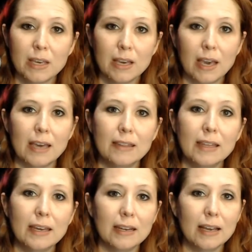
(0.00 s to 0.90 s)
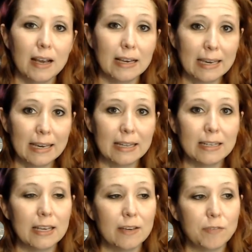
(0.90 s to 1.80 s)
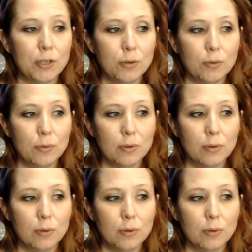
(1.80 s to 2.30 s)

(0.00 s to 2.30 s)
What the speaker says: and then again, if you